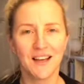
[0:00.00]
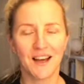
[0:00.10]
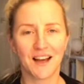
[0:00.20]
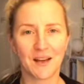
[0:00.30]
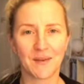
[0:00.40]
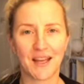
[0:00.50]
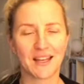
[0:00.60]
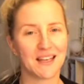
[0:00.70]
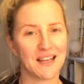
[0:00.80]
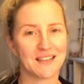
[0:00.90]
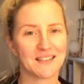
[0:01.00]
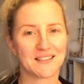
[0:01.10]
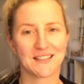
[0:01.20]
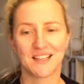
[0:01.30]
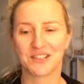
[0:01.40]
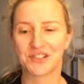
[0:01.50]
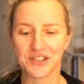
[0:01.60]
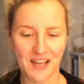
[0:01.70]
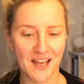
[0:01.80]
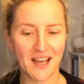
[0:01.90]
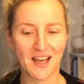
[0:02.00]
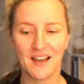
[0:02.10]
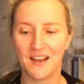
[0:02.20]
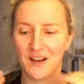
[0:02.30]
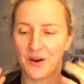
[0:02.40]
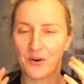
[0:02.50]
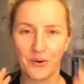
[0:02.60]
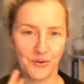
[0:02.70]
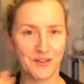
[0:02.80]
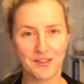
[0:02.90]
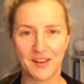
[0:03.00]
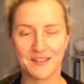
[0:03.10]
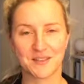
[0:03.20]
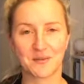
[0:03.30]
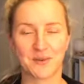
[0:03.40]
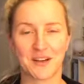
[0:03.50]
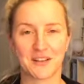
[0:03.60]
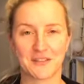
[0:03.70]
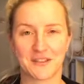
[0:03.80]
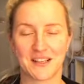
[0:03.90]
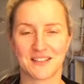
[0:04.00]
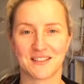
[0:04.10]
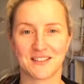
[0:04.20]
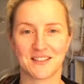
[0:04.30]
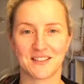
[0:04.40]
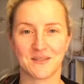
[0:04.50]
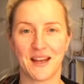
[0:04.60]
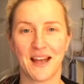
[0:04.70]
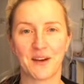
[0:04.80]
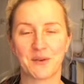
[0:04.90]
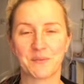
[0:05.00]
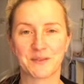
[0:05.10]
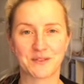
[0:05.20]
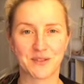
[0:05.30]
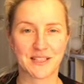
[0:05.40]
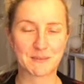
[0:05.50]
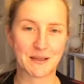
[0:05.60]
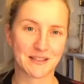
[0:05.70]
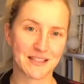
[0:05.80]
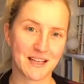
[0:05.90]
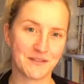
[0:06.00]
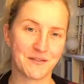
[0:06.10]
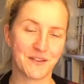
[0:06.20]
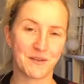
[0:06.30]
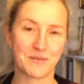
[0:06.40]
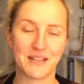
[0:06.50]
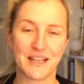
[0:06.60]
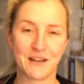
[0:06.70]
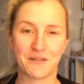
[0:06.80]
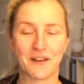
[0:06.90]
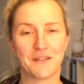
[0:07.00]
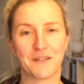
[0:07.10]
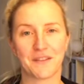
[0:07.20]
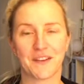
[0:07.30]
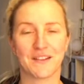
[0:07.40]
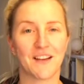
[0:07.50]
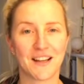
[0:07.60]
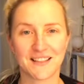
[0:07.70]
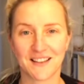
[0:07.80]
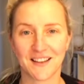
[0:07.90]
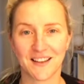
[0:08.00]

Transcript: And let's share all the things that work for us to help stress bust and feel relief and feel lighter,